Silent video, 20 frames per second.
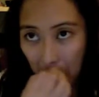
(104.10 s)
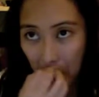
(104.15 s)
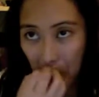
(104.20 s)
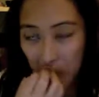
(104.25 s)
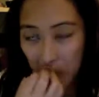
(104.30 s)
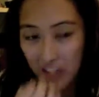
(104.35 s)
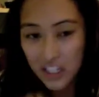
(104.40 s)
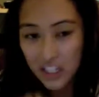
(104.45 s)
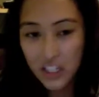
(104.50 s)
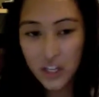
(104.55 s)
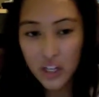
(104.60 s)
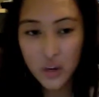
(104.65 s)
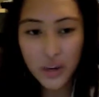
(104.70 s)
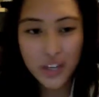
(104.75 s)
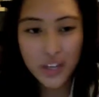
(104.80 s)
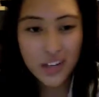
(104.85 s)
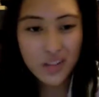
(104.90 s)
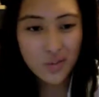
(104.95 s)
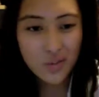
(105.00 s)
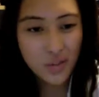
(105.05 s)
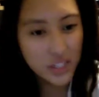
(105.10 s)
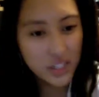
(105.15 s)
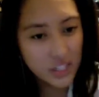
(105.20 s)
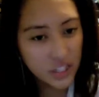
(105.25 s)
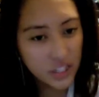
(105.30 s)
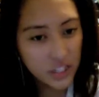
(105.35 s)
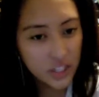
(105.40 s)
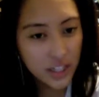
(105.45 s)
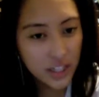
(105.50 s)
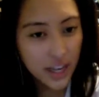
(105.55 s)
there's no an
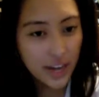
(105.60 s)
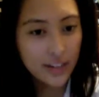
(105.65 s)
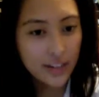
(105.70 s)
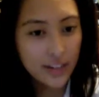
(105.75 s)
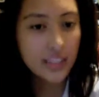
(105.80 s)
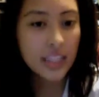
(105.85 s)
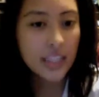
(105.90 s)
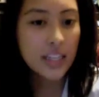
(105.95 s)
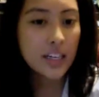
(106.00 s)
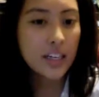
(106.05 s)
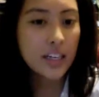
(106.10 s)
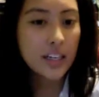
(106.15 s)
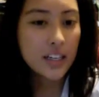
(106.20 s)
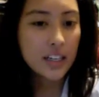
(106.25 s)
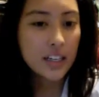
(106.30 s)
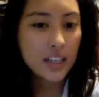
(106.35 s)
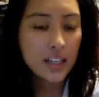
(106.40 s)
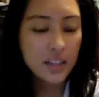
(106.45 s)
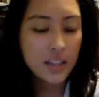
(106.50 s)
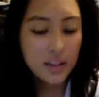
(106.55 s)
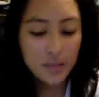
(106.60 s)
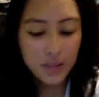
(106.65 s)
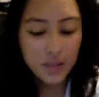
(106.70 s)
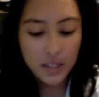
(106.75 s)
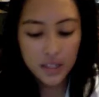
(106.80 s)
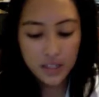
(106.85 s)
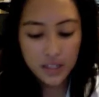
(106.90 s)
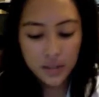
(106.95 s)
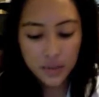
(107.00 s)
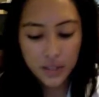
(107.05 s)
original idea
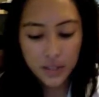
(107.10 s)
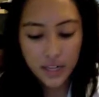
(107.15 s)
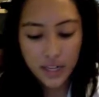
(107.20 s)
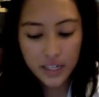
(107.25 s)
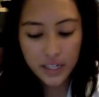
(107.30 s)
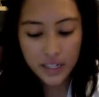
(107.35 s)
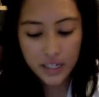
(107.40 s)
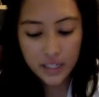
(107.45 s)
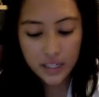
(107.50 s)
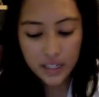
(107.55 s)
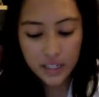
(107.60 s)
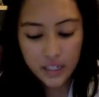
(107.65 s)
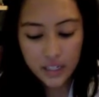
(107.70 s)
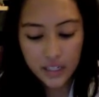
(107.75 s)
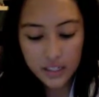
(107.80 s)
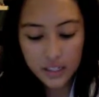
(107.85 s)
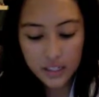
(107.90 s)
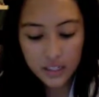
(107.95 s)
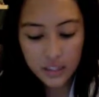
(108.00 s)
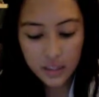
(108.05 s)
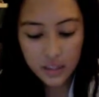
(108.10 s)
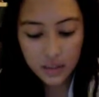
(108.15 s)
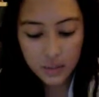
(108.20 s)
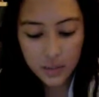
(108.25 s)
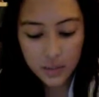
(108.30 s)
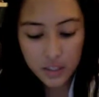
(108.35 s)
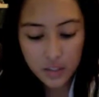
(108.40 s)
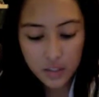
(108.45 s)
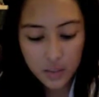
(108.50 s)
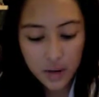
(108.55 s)
because one idea is um,
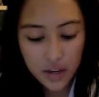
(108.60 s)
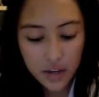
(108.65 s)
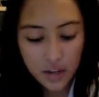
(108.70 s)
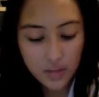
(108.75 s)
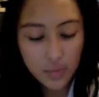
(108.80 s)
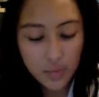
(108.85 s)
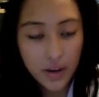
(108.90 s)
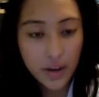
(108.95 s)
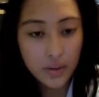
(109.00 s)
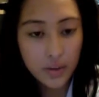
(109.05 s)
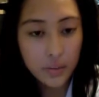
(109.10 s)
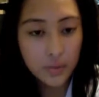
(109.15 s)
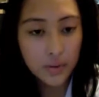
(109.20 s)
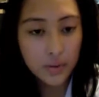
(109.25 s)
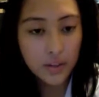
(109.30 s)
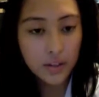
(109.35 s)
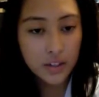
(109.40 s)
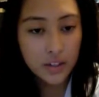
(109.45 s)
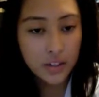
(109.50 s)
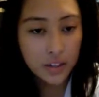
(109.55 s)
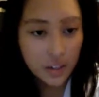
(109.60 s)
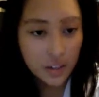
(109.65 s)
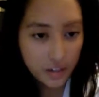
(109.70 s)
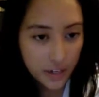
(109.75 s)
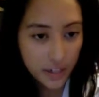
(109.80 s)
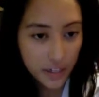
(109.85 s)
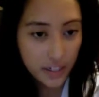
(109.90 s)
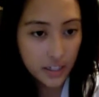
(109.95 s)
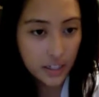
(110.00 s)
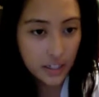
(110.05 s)
inspired by another
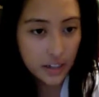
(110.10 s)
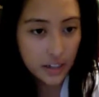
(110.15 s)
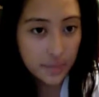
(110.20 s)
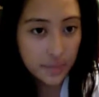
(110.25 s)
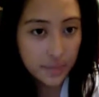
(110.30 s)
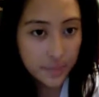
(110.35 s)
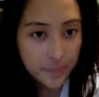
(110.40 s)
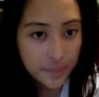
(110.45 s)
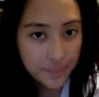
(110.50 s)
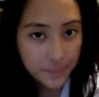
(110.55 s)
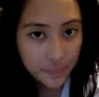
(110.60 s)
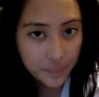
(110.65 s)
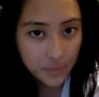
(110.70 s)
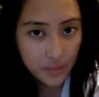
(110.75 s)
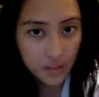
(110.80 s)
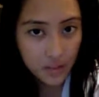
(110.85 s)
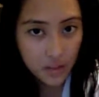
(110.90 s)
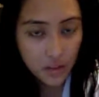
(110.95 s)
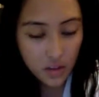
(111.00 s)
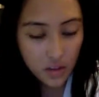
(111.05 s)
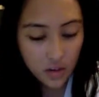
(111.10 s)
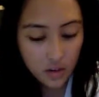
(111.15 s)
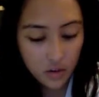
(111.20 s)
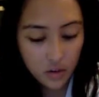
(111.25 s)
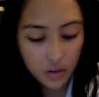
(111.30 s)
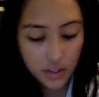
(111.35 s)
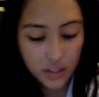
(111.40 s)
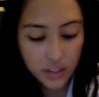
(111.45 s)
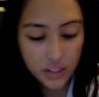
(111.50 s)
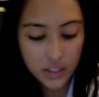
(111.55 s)
idea
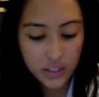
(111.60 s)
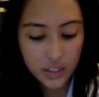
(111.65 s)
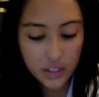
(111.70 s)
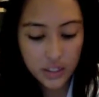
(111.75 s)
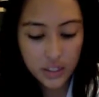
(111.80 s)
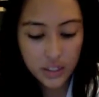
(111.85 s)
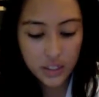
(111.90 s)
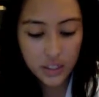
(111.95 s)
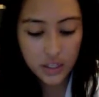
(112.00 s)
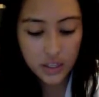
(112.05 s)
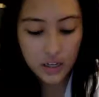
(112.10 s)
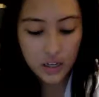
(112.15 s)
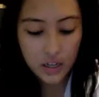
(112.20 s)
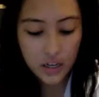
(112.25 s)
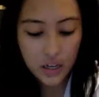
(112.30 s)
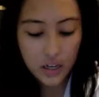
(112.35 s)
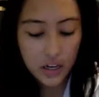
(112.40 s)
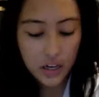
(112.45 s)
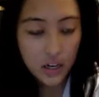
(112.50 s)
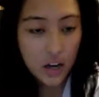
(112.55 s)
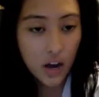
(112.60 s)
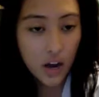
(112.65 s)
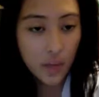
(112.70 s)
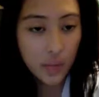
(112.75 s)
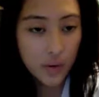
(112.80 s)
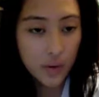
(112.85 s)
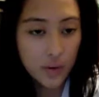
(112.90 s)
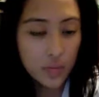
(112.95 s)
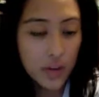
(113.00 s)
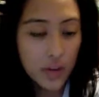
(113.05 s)
or it's just a
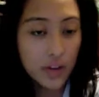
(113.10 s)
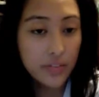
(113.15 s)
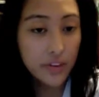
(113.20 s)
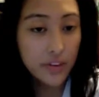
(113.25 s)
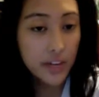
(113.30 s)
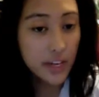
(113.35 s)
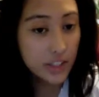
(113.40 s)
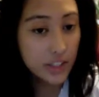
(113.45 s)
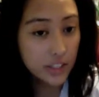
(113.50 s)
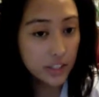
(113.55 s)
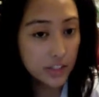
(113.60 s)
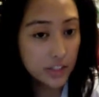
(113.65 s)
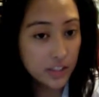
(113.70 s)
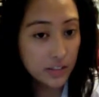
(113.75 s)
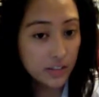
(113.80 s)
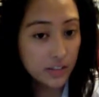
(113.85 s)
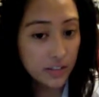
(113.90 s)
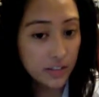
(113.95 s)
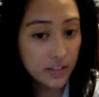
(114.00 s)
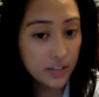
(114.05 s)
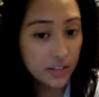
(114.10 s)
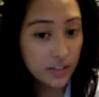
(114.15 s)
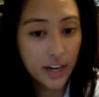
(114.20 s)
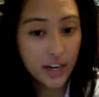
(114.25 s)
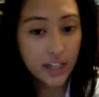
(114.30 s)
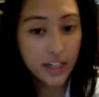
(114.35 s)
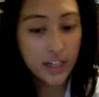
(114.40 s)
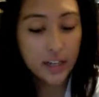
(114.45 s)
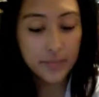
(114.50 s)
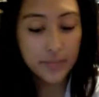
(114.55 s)
copy or modification of that
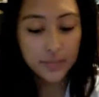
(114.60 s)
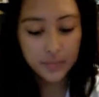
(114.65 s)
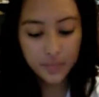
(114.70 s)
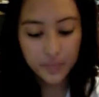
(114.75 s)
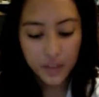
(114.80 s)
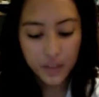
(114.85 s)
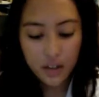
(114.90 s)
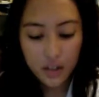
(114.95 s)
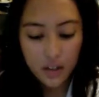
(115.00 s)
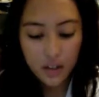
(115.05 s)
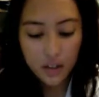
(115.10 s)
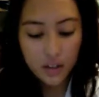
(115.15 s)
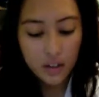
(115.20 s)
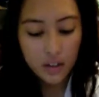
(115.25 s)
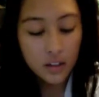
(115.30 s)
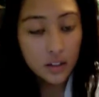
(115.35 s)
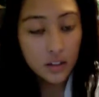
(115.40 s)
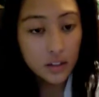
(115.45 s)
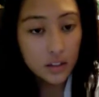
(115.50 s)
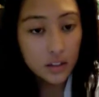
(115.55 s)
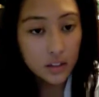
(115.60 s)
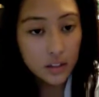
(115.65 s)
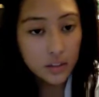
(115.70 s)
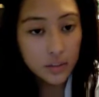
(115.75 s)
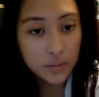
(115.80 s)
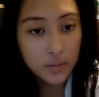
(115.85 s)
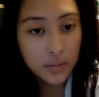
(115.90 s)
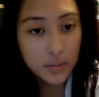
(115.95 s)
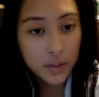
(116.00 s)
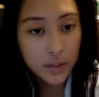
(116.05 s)
idea. So,
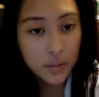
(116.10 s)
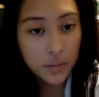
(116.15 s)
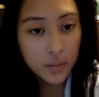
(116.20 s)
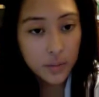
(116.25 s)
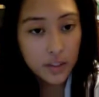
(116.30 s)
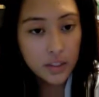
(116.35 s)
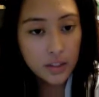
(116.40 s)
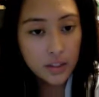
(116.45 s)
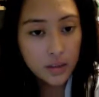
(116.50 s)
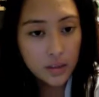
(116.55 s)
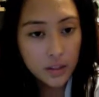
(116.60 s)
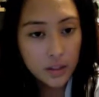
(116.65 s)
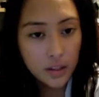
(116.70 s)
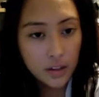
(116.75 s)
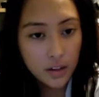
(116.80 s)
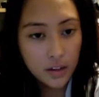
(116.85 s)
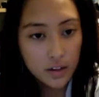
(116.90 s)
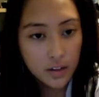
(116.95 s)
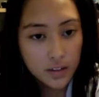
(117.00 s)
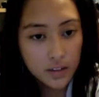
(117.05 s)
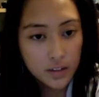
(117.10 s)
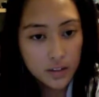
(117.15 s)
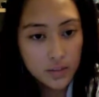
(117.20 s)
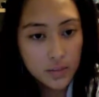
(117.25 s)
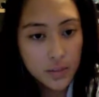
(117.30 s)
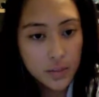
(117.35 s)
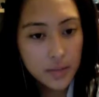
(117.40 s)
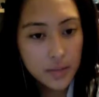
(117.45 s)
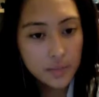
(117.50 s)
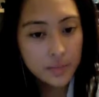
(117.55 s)
yep, that's what art's to
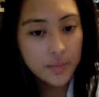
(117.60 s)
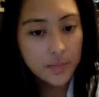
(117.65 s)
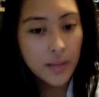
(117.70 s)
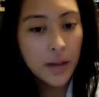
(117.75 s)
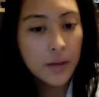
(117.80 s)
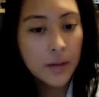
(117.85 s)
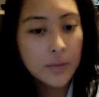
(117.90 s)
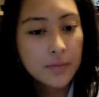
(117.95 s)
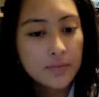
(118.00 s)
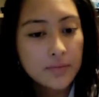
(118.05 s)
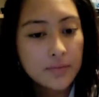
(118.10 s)
me now.